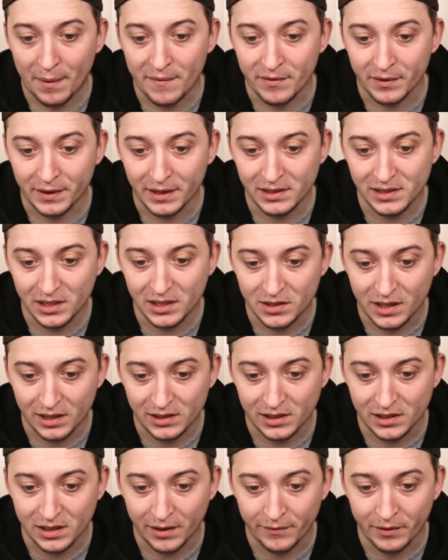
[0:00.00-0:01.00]
this
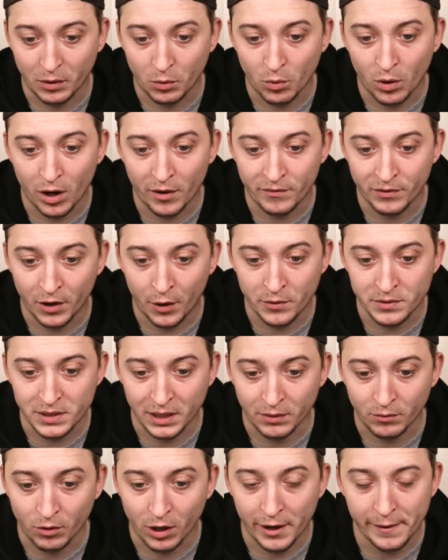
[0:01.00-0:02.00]
is something worth
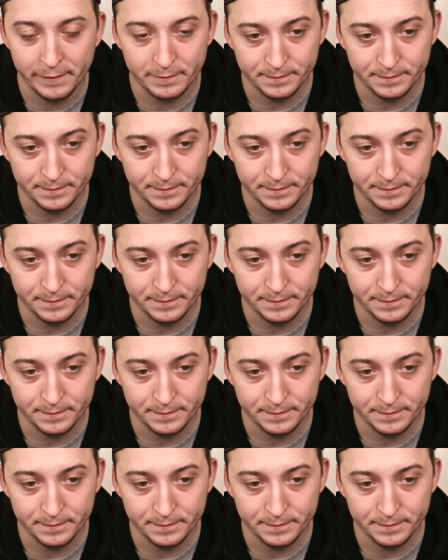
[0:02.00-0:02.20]
noting, right?